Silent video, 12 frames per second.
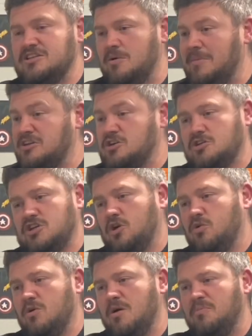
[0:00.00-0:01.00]
My church I
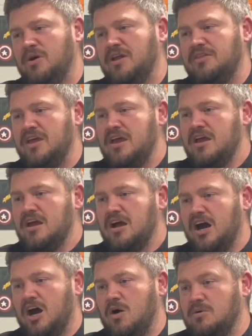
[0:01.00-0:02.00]
grew up with
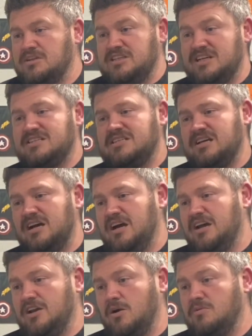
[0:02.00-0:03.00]
was just,
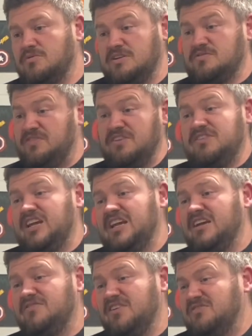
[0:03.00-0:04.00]
it's
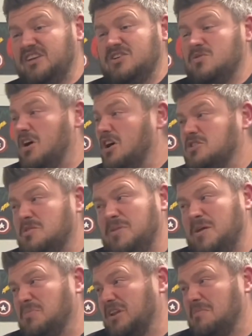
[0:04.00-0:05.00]
50 to 100
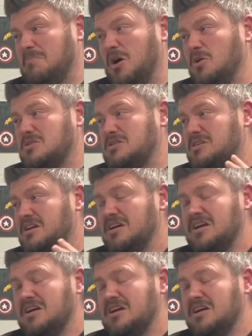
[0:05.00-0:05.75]
people at most.